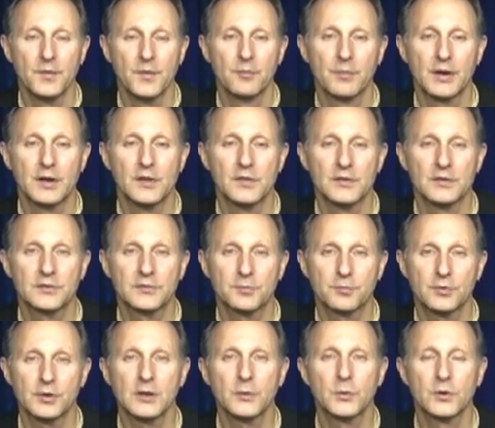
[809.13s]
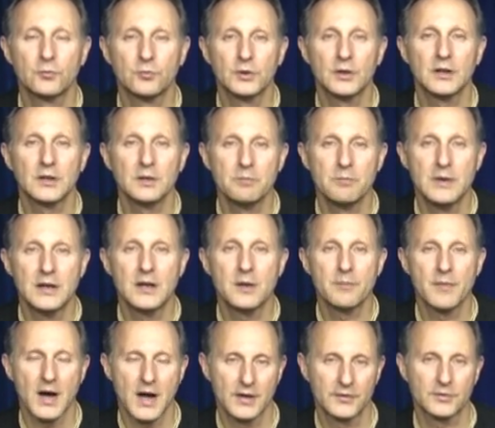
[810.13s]
But in the spring, we really
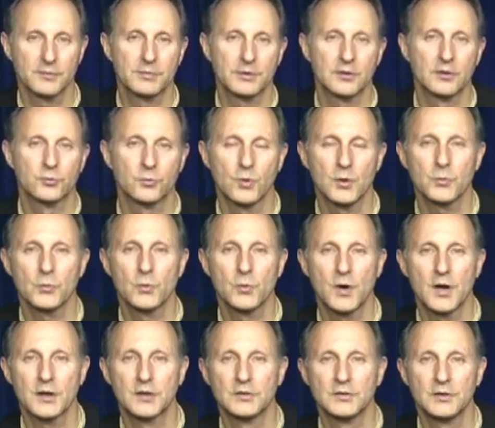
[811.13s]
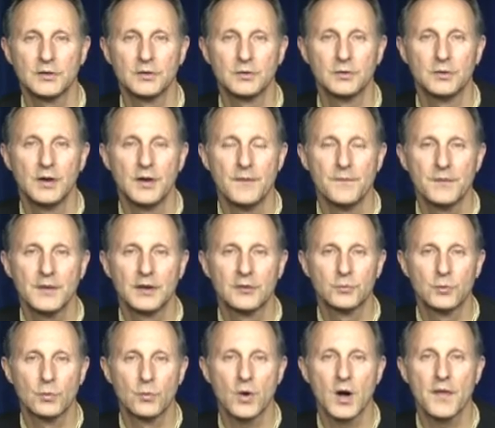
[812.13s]
minimize it, because what we want to do is
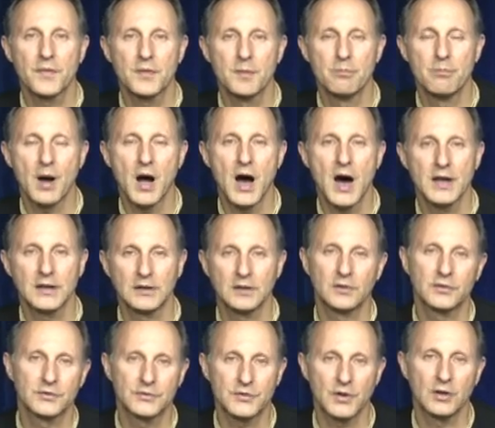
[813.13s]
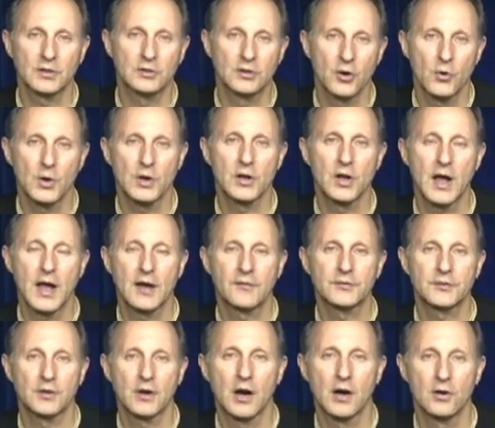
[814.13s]
we want the body to start going
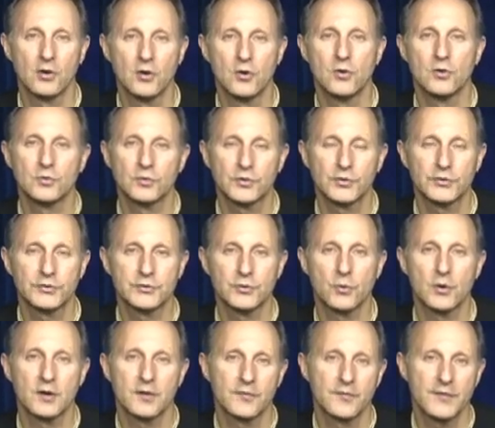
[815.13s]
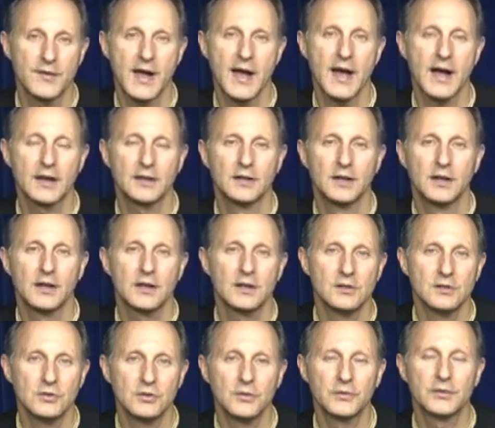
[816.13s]
after our own stored fat
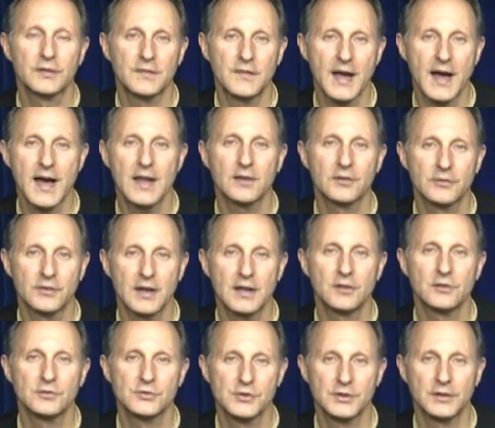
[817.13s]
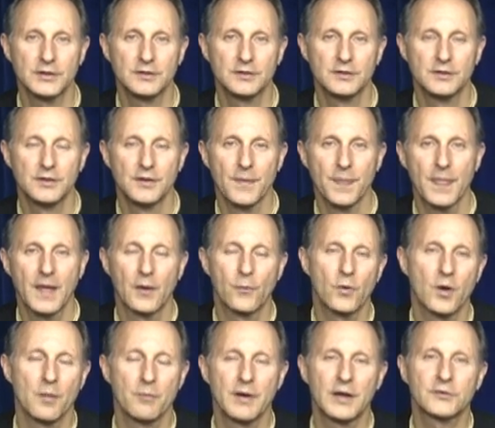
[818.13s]
and using that as energy. And
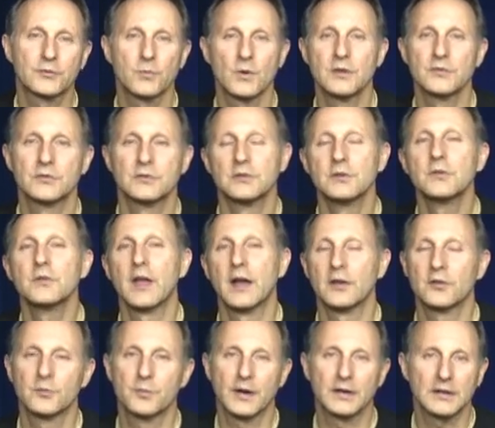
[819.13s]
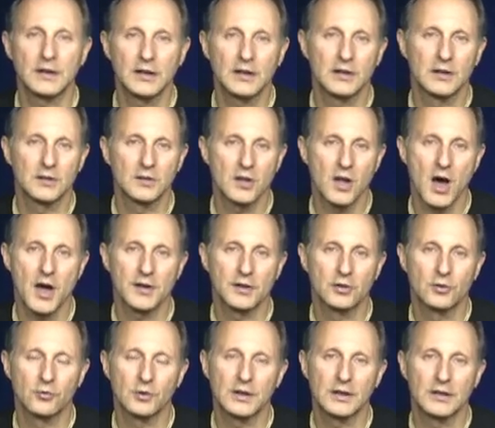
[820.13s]
one of the best ways to do that is by eating a lot of
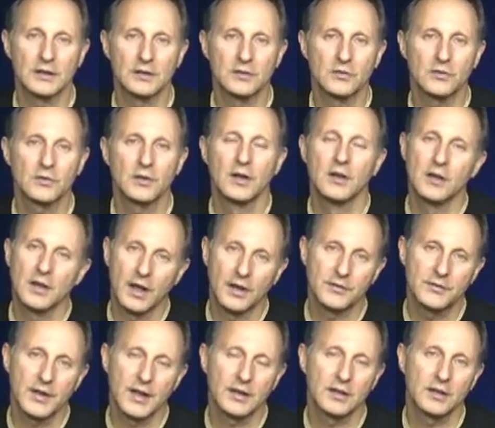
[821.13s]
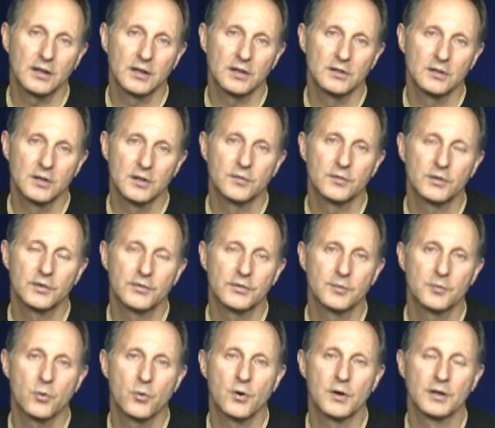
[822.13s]
greens and taking
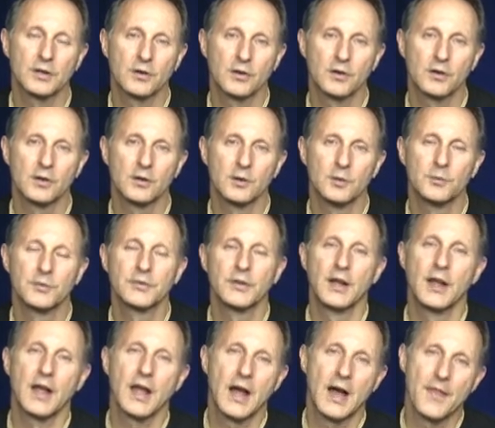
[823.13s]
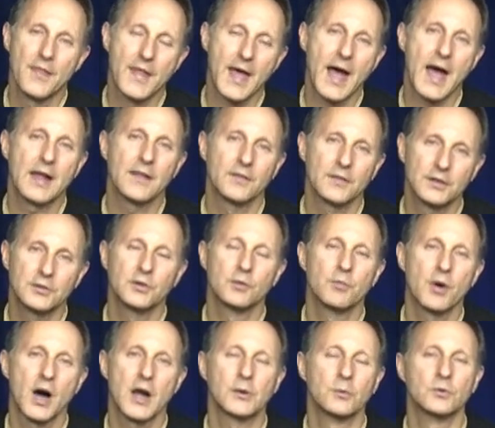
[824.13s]
liver-supporting herbs, and then your
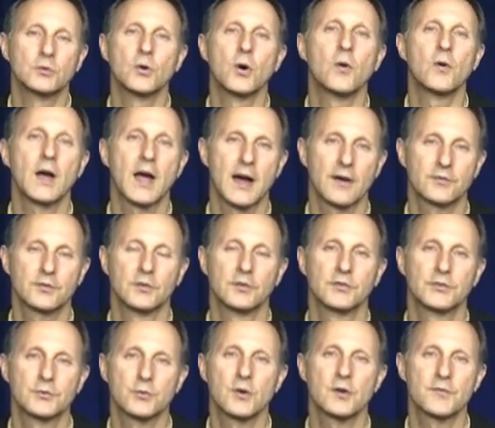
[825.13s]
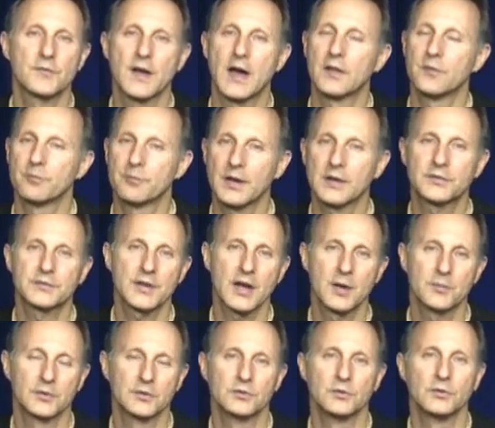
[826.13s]
body will go after its stored fat. Best
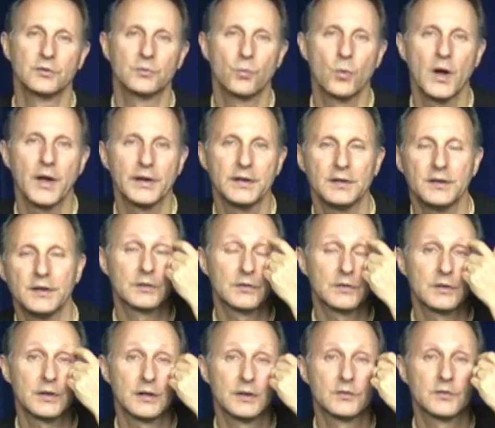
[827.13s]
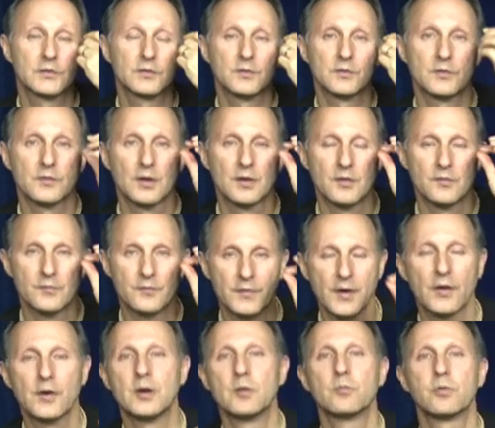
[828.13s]
time to lose weight. It's
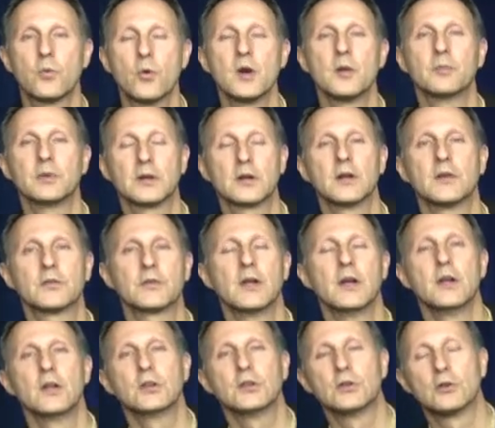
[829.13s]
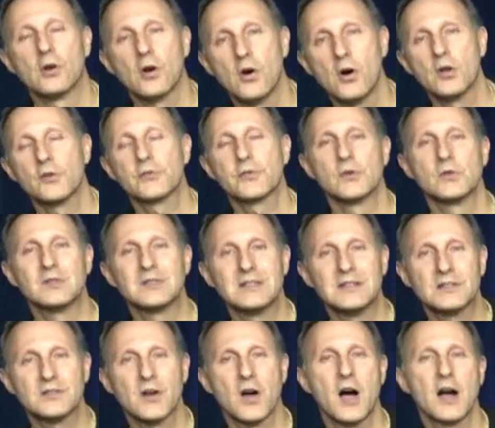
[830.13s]
very important because you're also
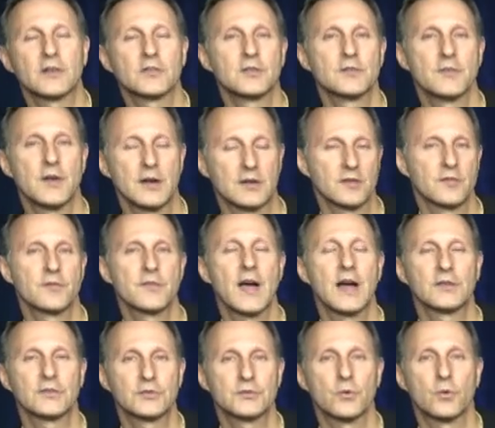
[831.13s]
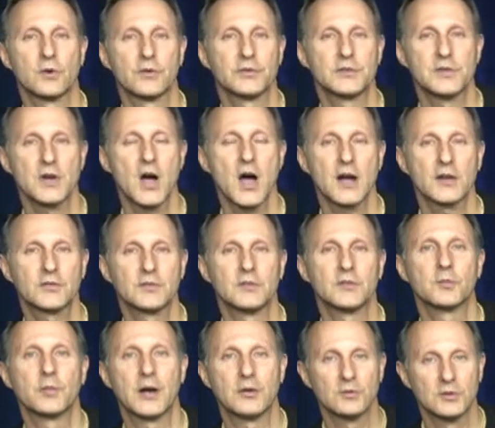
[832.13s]
detoxifying the fat stores of
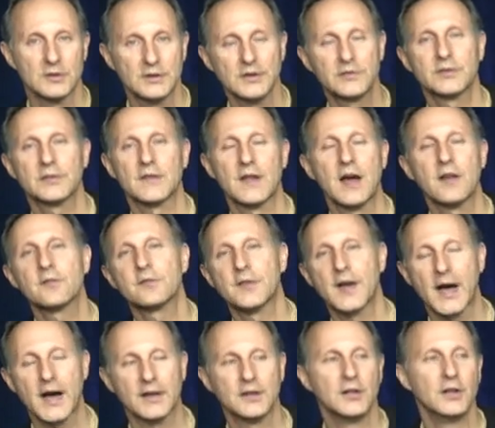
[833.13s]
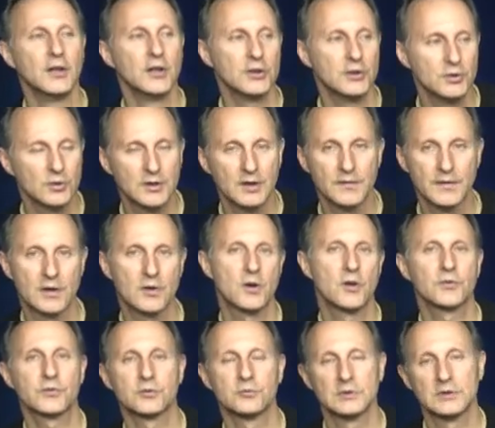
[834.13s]
toxins. By releasing that fat, you can then
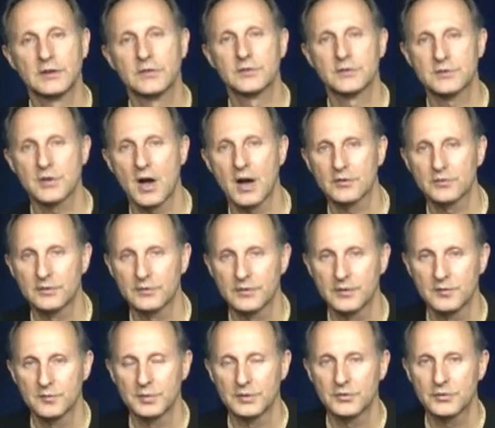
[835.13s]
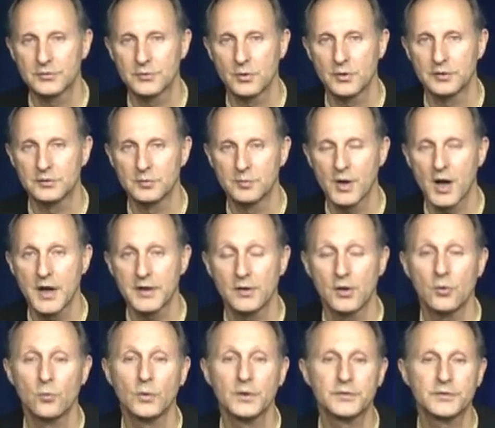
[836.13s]
also release the toxins that have been stored in your body
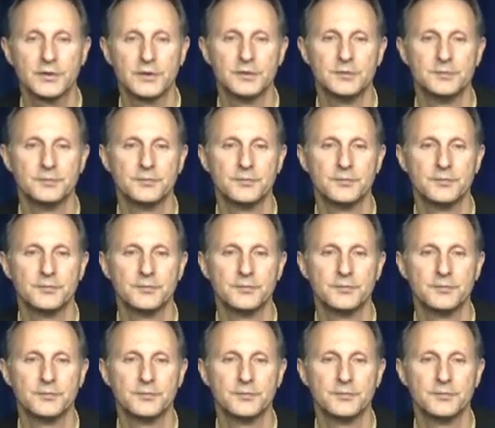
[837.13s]
all winter.